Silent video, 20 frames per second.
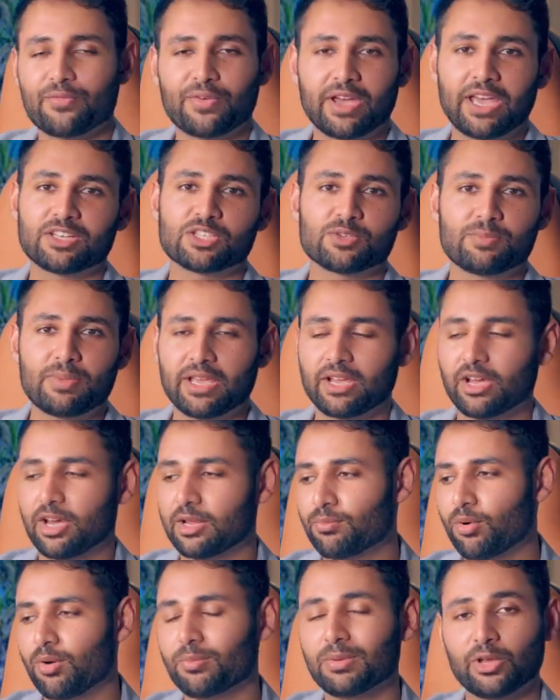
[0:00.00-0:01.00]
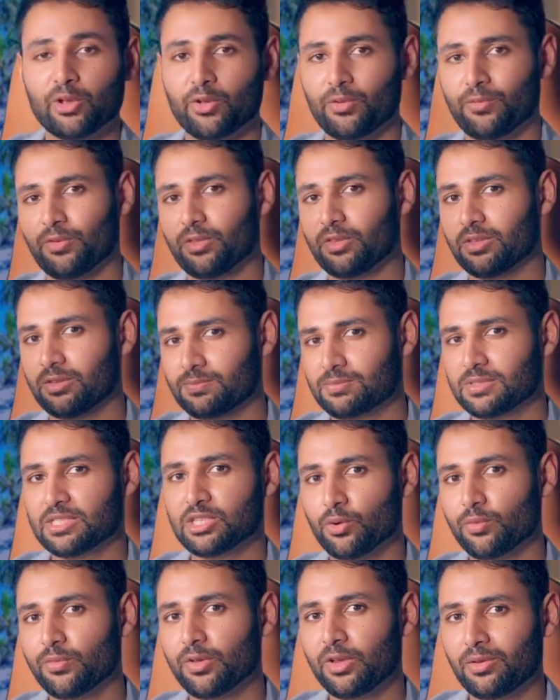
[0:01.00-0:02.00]
if I had to pick, I'd probably go for the
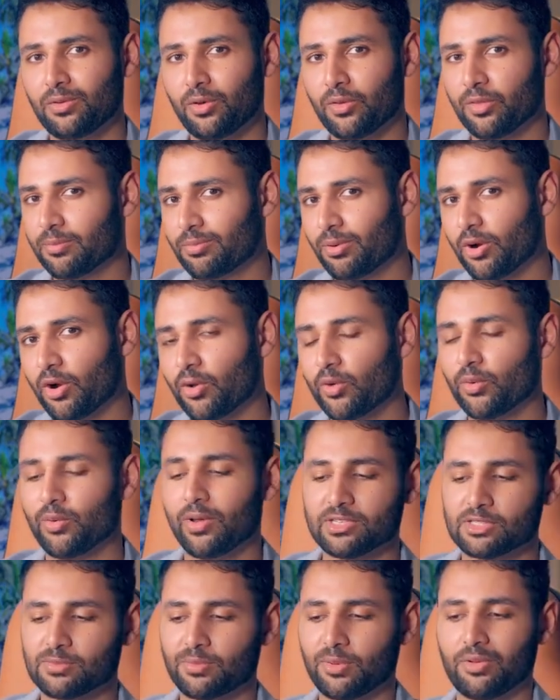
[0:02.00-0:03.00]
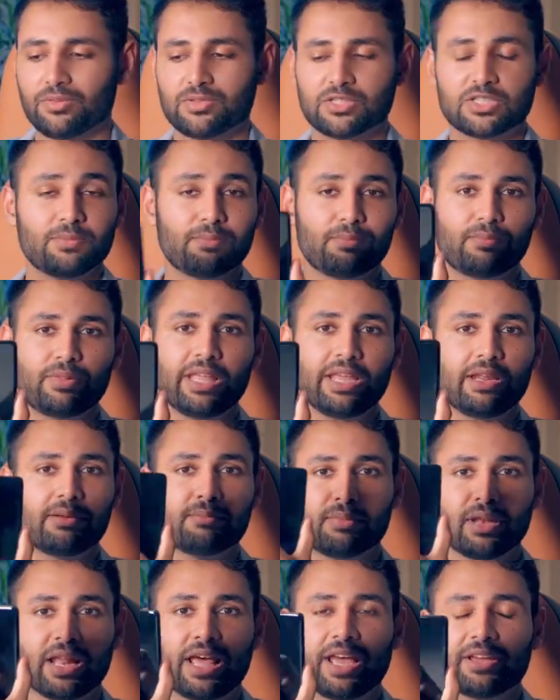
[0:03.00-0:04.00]
silver on the Pro as opposed to plain
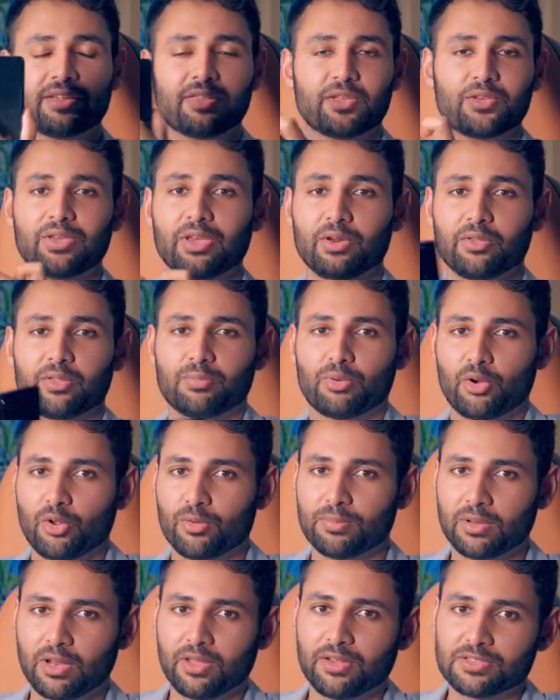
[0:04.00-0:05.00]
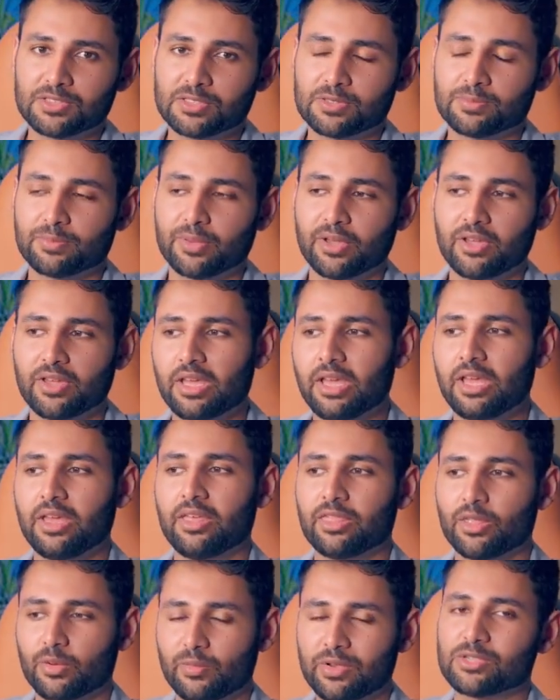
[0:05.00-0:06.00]
black that you get on the Pro Plus, but
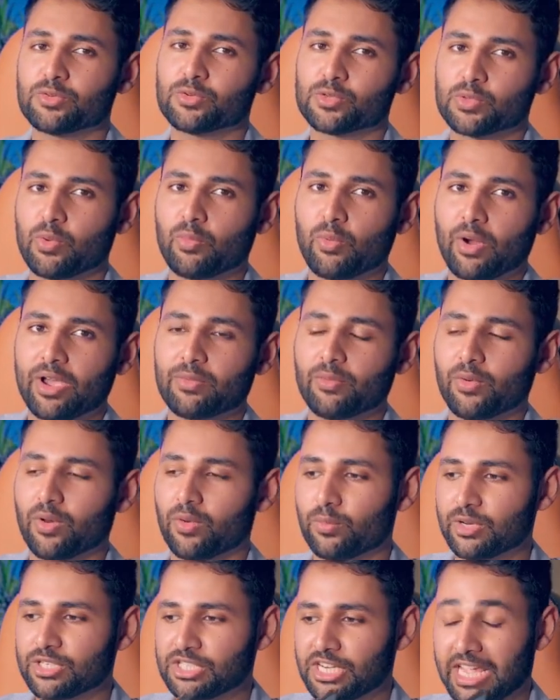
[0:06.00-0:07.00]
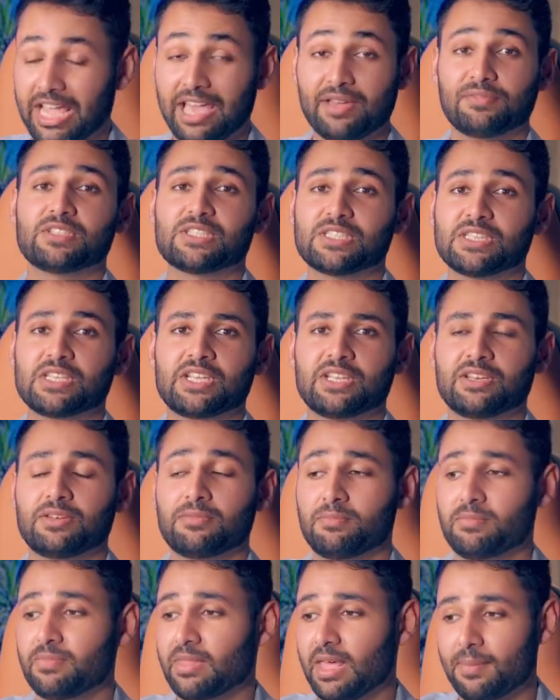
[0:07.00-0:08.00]
there is also a white one which I haven't
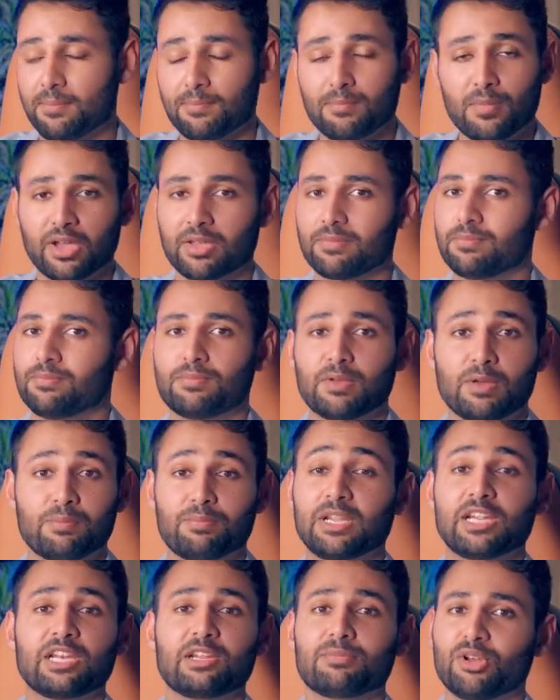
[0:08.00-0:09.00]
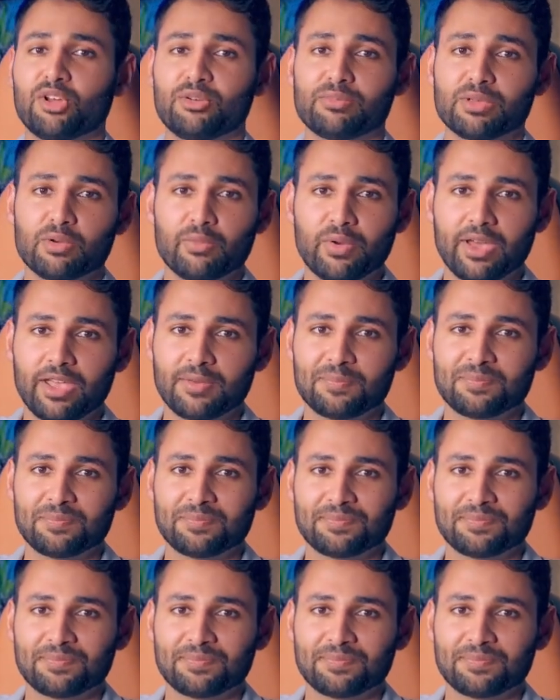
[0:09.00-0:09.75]
seen that might completely blow me away.